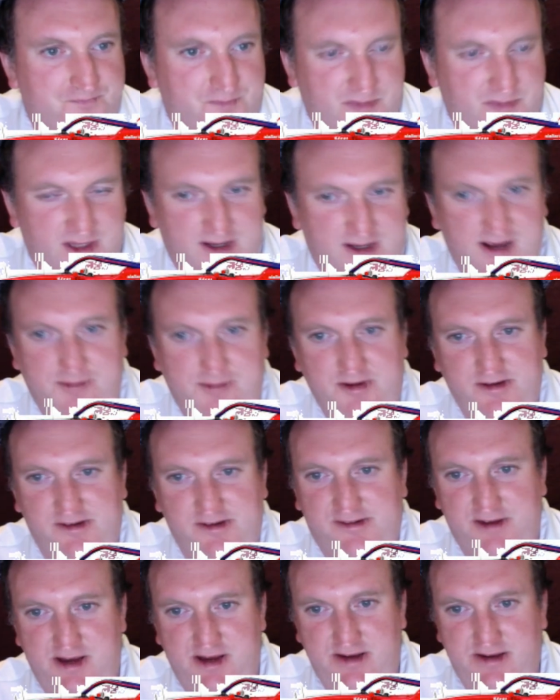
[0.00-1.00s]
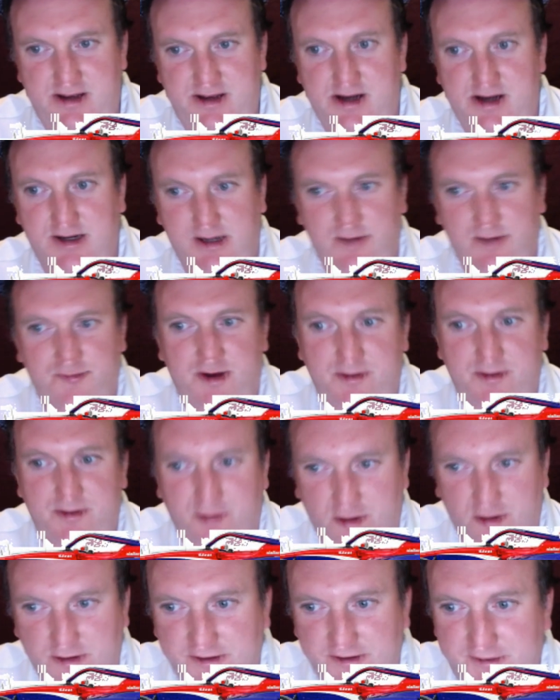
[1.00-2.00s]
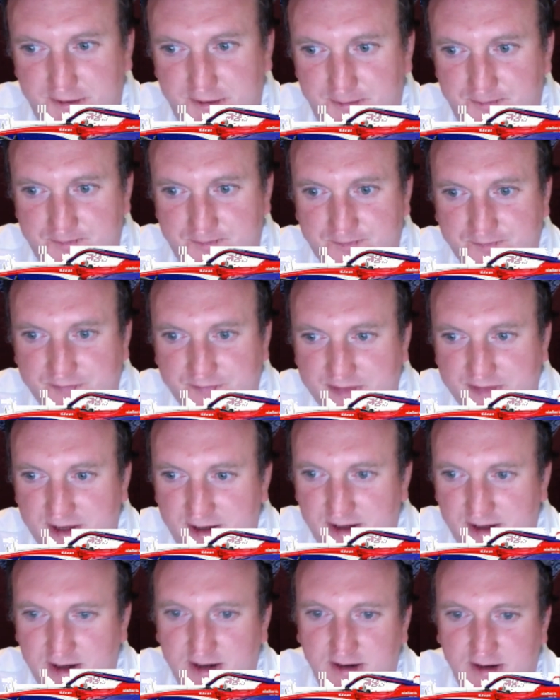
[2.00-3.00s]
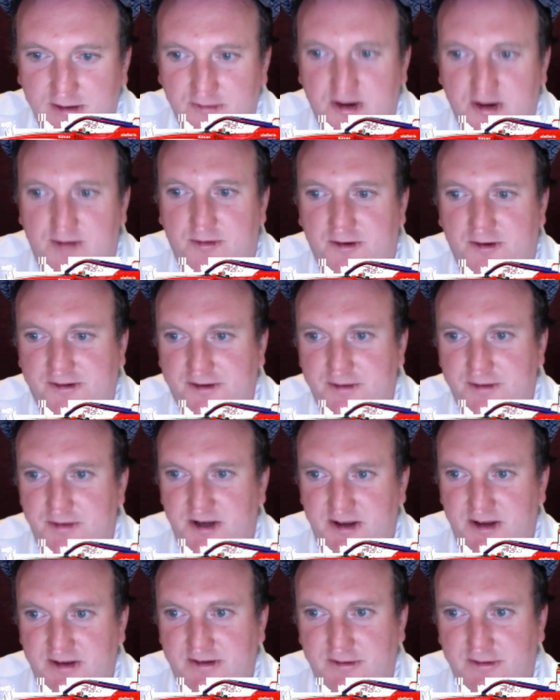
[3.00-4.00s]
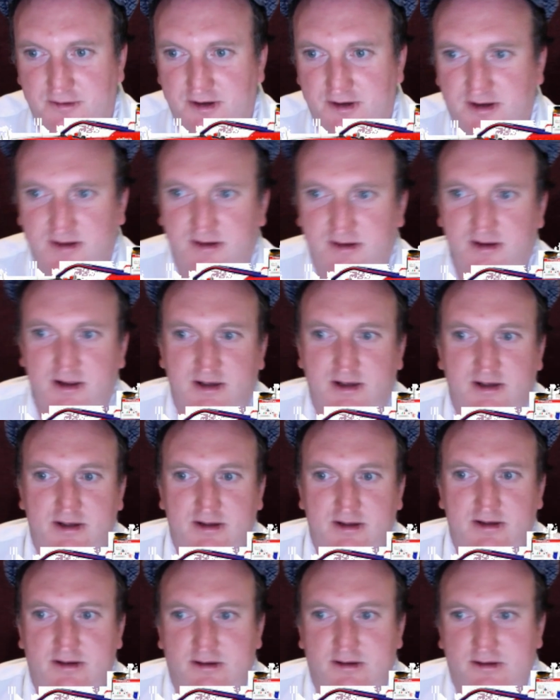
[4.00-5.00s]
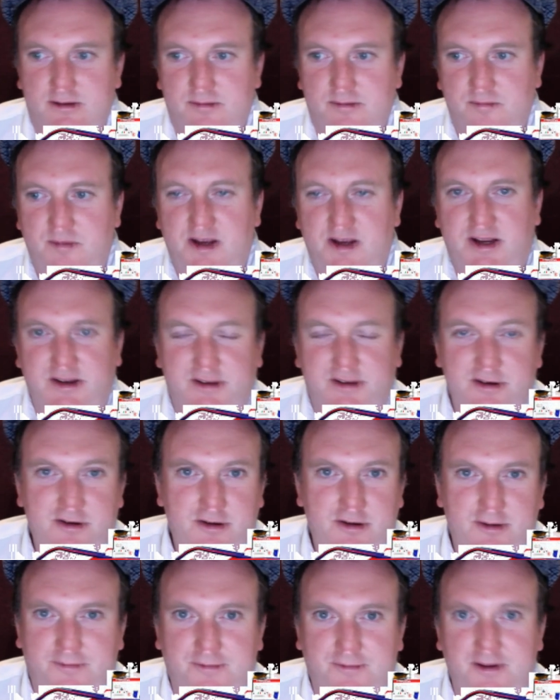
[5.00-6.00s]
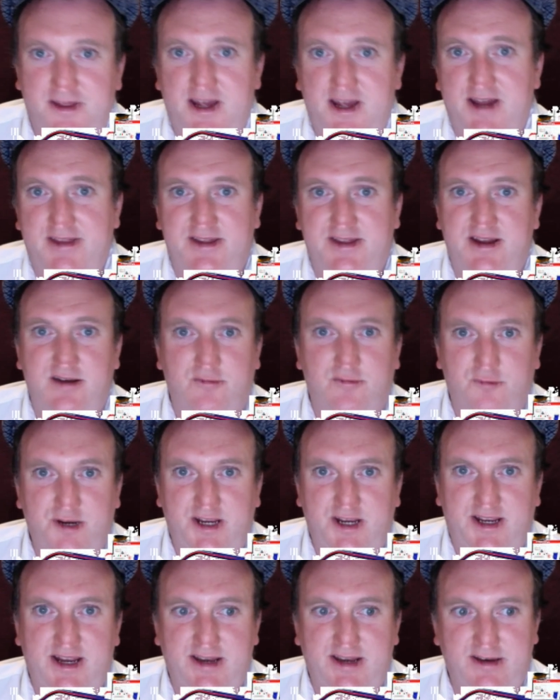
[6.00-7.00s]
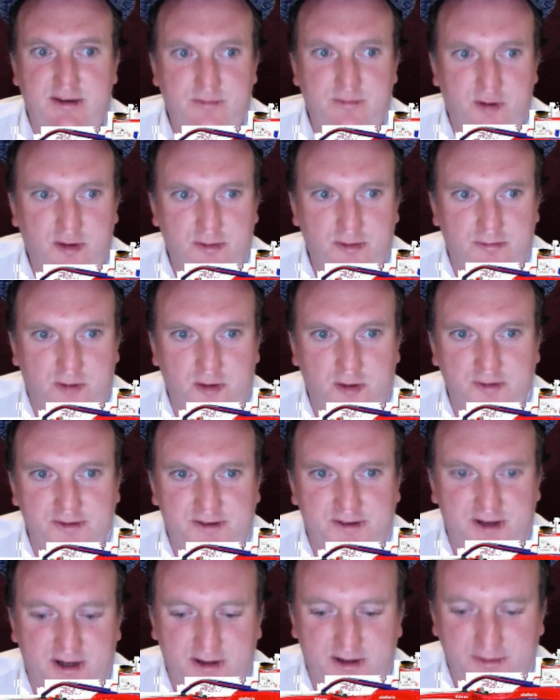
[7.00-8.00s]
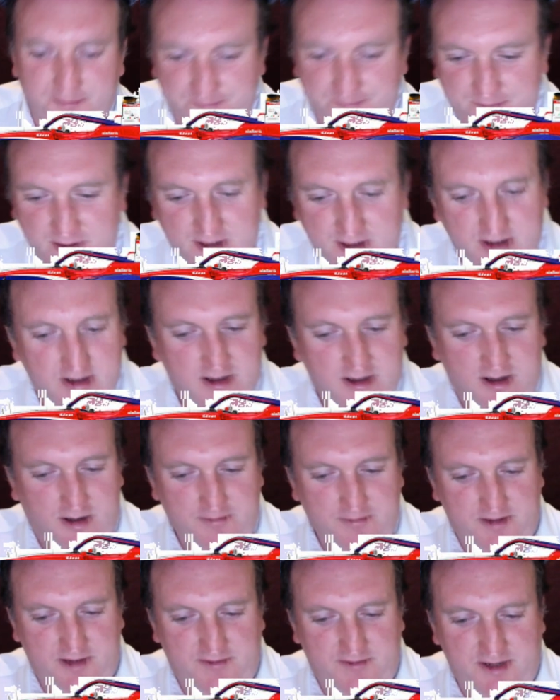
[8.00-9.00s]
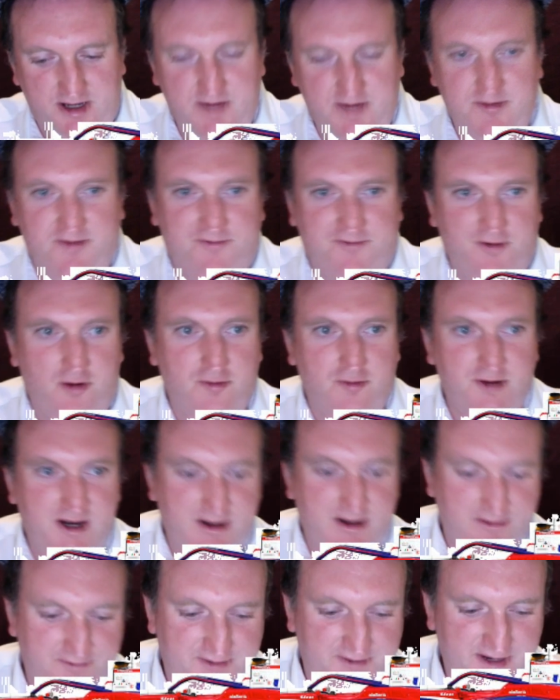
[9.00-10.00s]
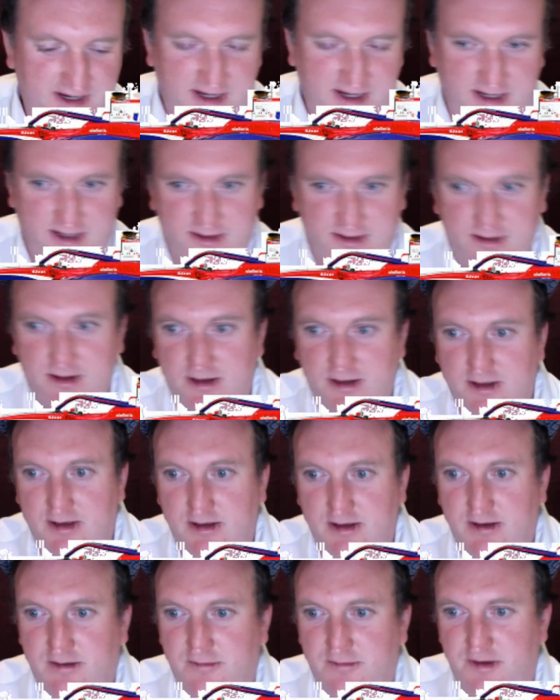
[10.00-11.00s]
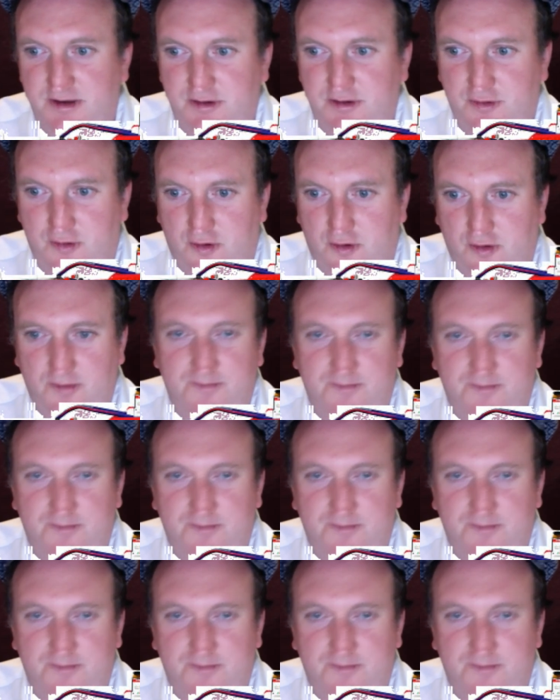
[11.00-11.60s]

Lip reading: Coming to Santiago Ramos. Ramos to me is like Megatunov without that weekend in Monza. I'm giving him a 4 out of 10. When you're